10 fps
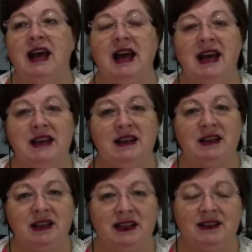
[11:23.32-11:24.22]

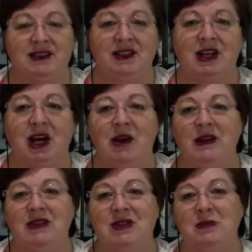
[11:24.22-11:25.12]
and it's
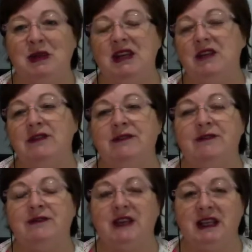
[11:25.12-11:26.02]
going to make you
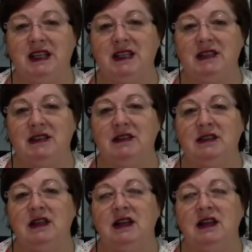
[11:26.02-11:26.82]
feel